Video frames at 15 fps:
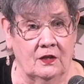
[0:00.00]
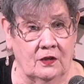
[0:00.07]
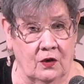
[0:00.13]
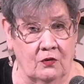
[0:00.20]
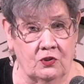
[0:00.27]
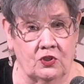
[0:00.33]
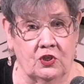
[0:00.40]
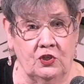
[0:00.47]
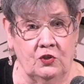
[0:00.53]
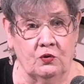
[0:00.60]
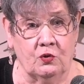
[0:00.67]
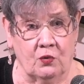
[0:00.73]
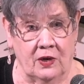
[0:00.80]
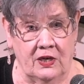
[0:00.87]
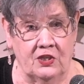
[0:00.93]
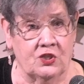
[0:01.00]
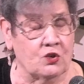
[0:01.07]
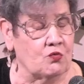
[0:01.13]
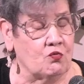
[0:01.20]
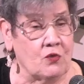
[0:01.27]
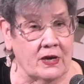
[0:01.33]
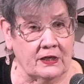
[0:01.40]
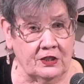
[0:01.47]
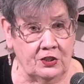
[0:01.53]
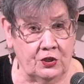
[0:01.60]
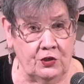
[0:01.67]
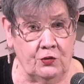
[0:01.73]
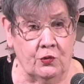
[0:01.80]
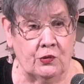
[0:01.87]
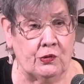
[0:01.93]
goes to Ukraine, directly
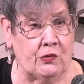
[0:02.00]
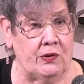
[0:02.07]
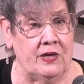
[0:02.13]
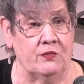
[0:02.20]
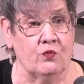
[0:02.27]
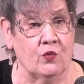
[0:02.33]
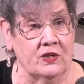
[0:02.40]
to Ukraine,